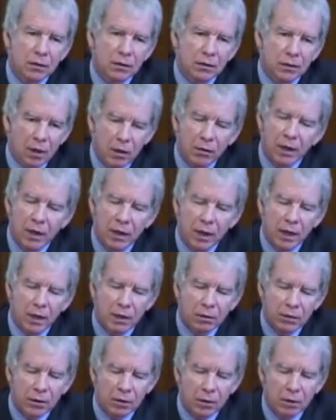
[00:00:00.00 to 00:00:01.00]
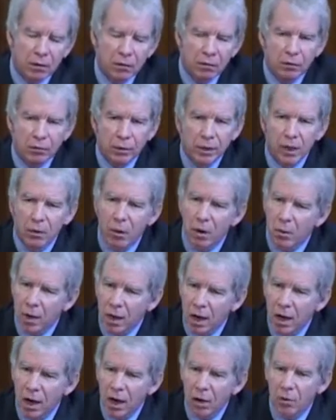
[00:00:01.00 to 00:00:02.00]
it's okay, so we know where
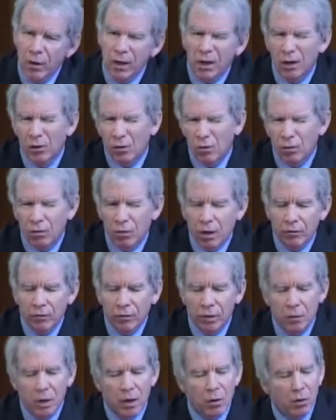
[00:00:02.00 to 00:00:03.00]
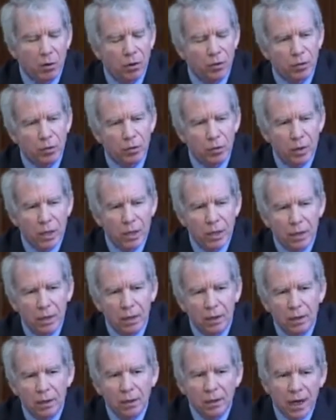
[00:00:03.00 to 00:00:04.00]
we are, we know roughly where we want to be,
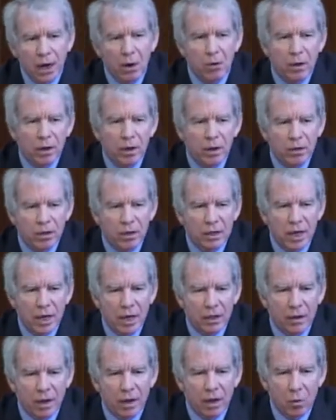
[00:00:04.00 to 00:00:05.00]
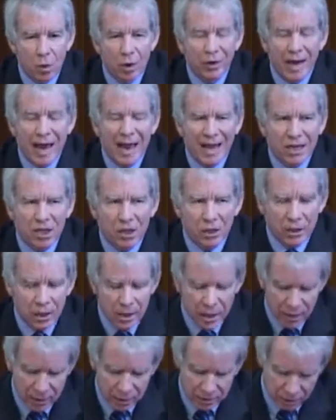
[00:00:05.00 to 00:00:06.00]
how are we going to get there, what actually
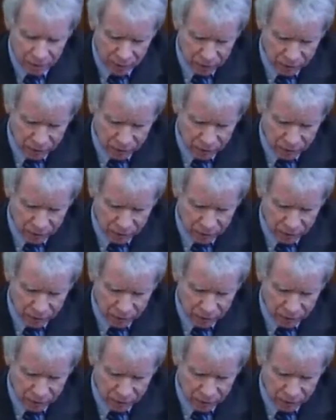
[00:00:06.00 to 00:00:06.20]
is the